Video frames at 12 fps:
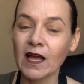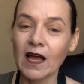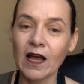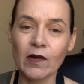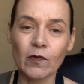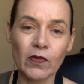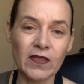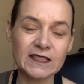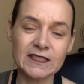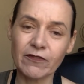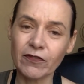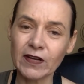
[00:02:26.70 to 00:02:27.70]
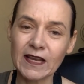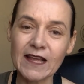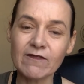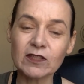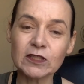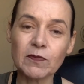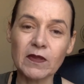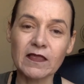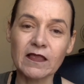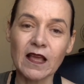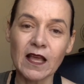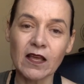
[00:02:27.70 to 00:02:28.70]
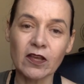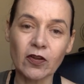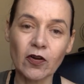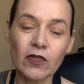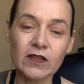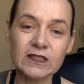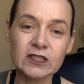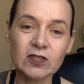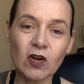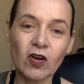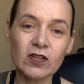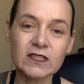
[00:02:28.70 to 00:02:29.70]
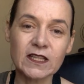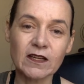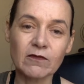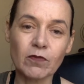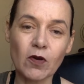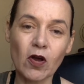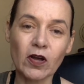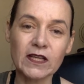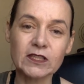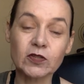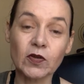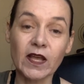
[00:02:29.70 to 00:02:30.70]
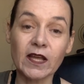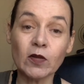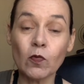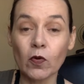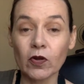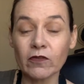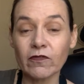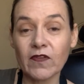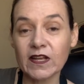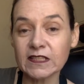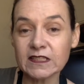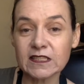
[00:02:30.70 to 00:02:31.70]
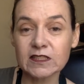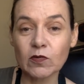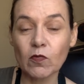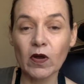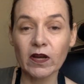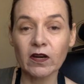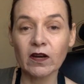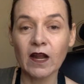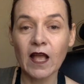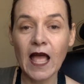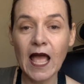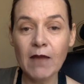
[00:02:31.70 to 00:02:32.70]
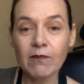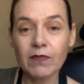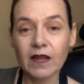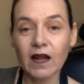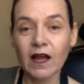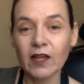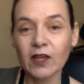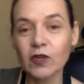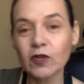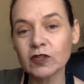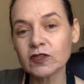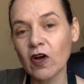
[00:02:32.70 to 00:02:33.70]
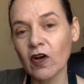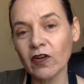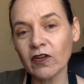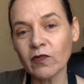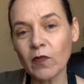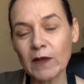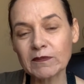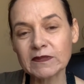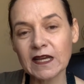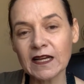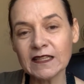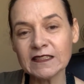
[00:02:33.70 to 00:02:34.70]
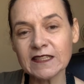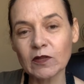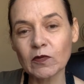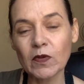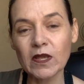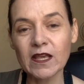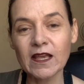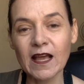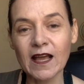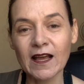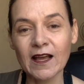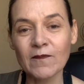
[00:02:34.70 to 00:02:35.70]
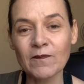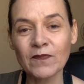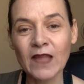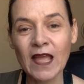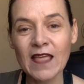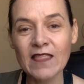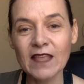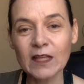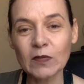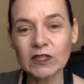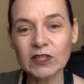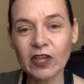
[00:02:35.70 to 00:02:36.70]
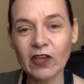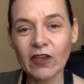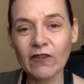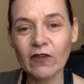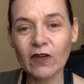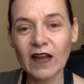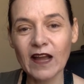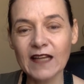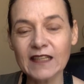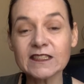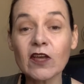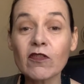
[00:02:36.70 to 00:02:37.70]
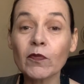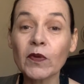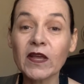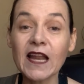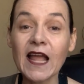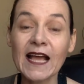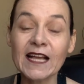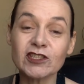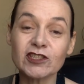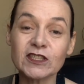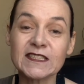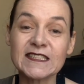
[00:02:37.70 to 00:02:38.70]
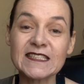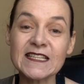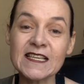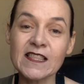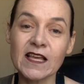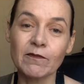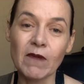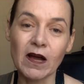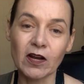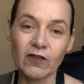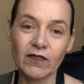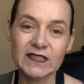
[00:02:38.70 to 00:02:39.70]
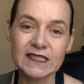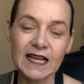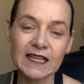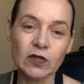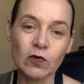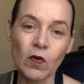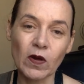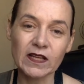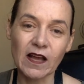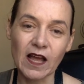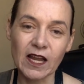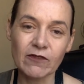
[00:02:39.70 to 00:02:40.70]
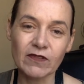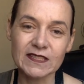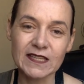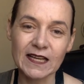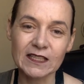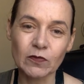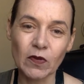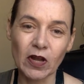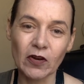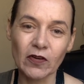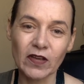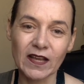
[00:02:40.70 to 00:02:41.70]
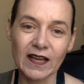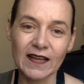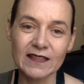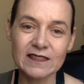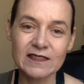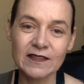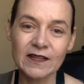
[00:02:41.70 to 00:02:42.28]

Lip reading: Well, there's different levels, but the starting block is to get WordFence is the one app that I use on websites that we secure for clients, so that we can actually just see the amount of attacks and what kind of attacks we are looking at.